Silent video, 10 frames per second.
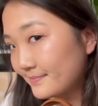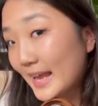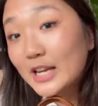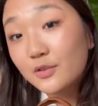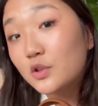
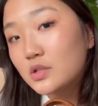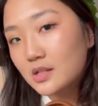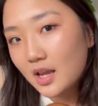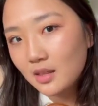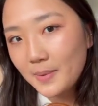And if you did
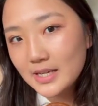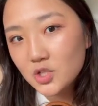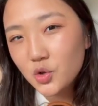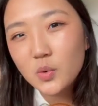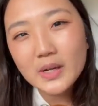get the patent
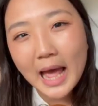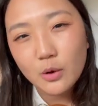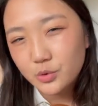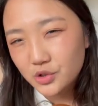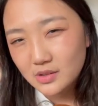green one, how
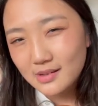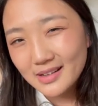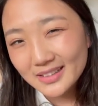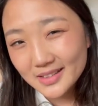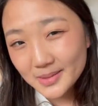would you
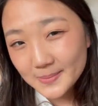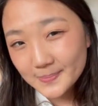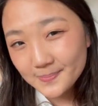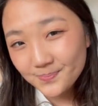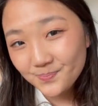style it?
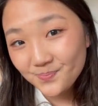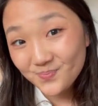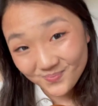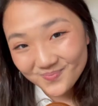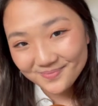
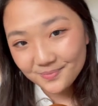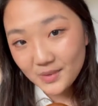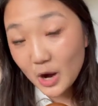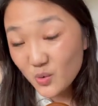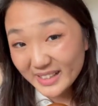
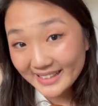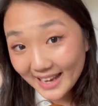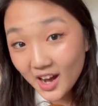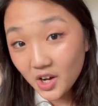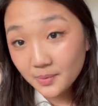I really
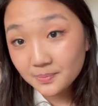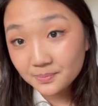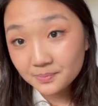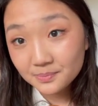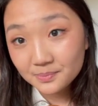care.
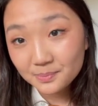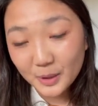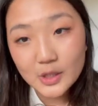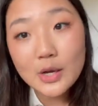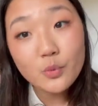
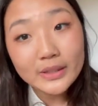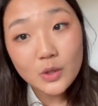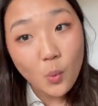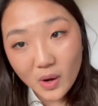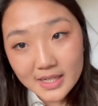Because I really
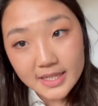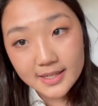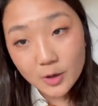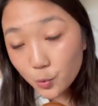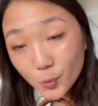want it.
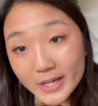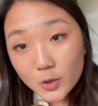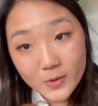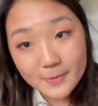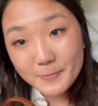I really
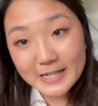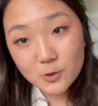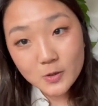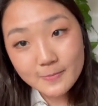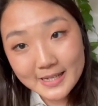want the patent
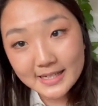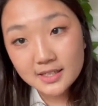green bag.